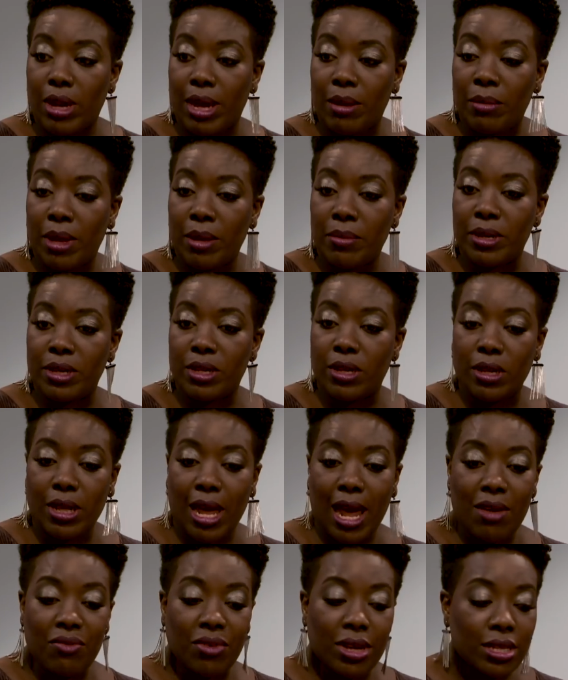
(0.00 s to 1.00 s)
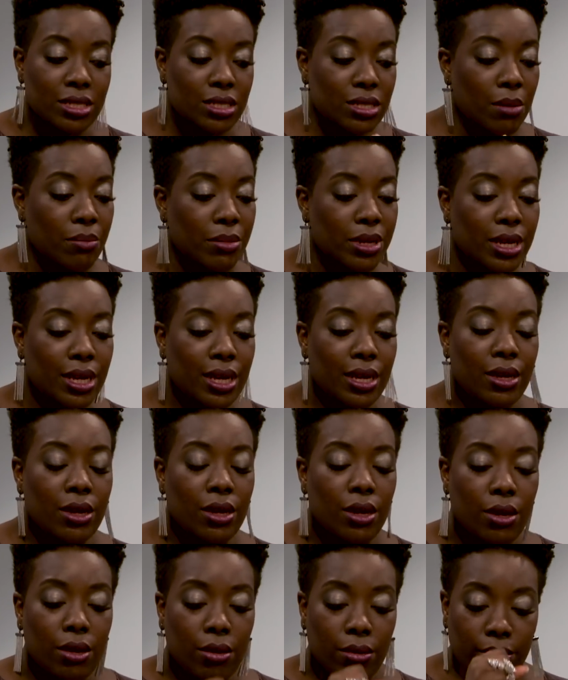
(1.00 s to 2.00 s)
like maybe having somebody,
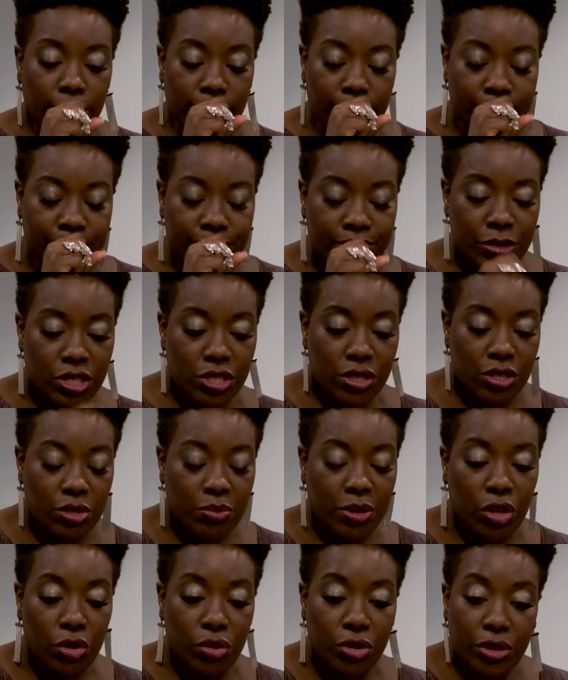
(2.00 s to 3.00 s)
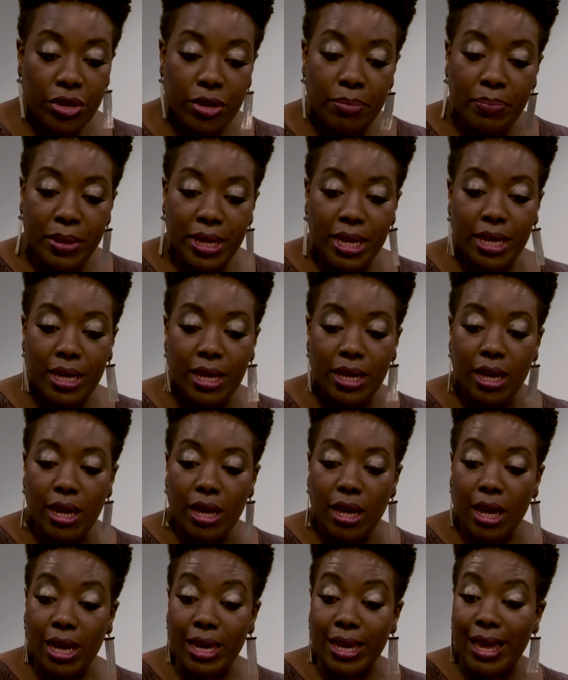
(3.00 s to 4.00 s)
excuse me, who you could be
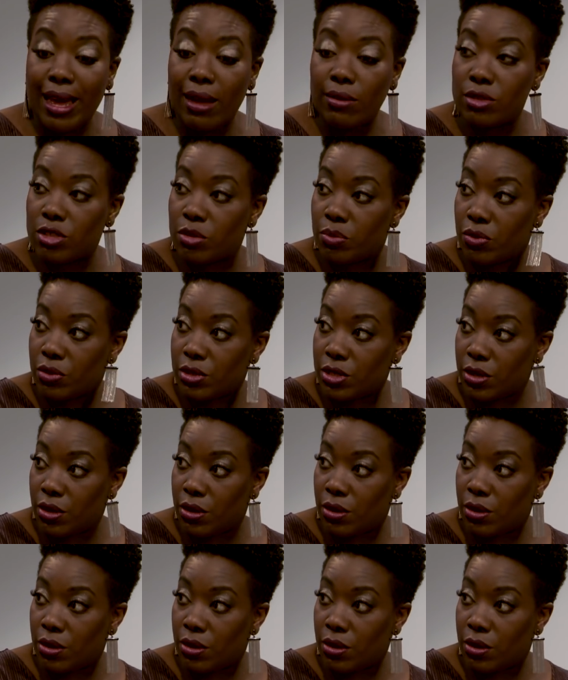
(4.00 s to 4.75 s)
accountable to?